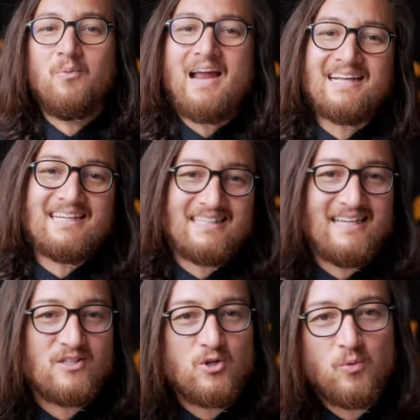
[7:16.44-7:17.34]
React
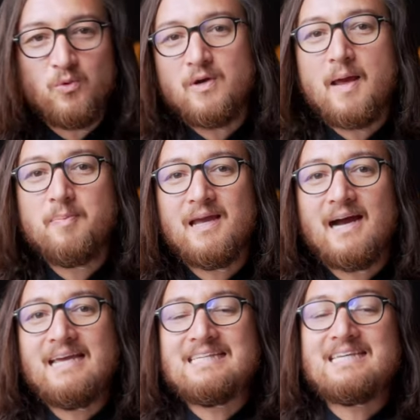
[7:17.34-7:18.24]
18's new root
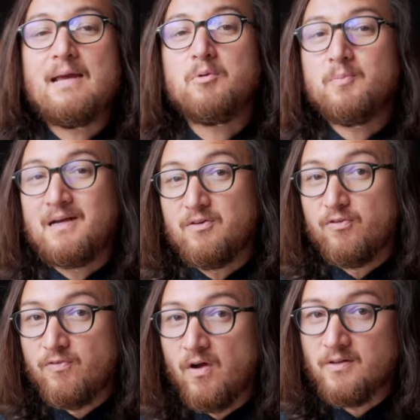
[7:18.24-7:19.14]
API is enabled by
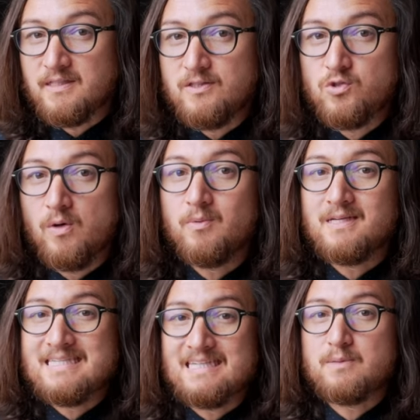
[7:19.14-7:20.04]
default in Storybook
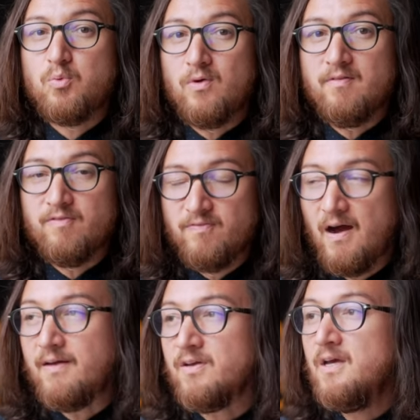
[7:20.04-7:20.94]

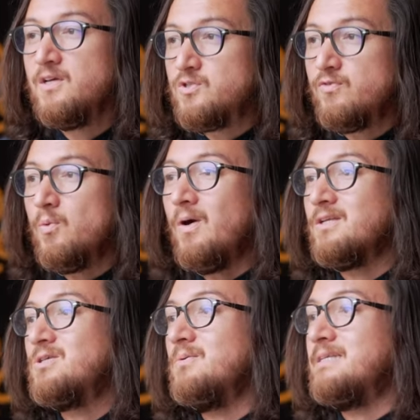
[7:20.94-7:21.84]
6.5. So if you want to